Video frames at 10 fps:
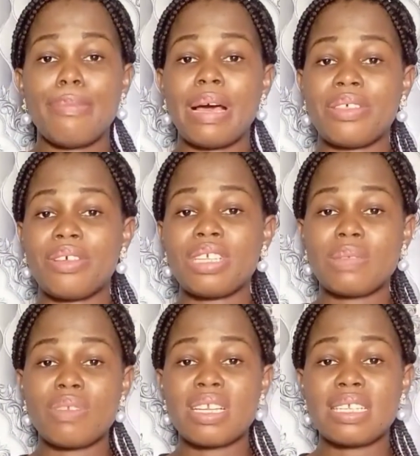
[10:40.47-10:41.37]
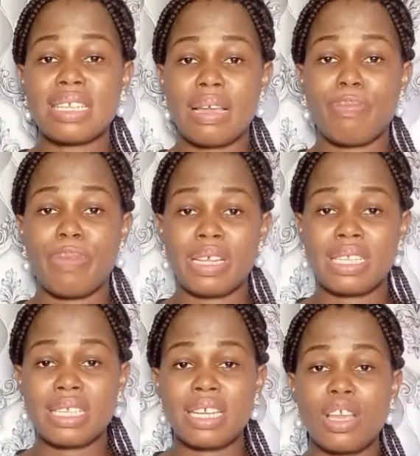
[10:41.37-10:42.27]
Pathos means
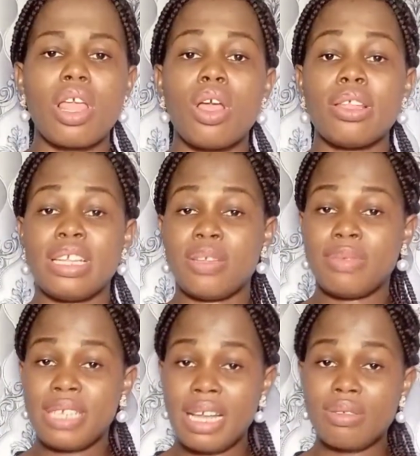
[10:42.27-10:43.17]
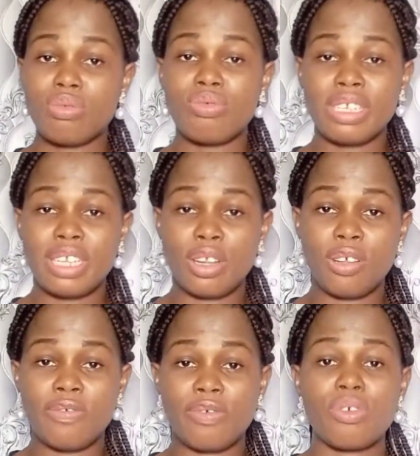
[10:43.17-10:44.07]
empathy. That sometimes you read a
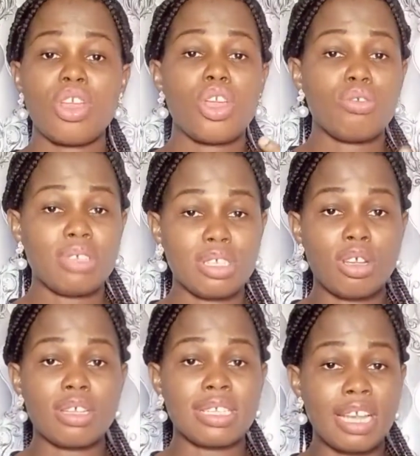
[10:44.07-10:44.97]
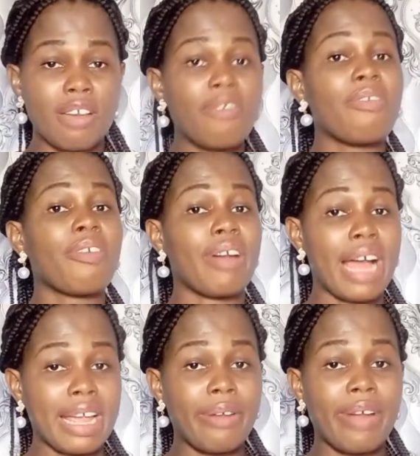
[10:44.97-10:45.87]
novel, you see yourself
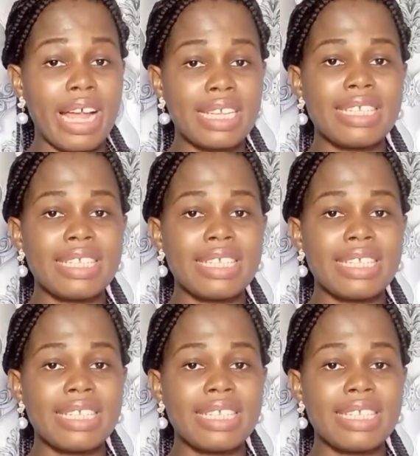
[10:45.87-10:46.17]
crying, right?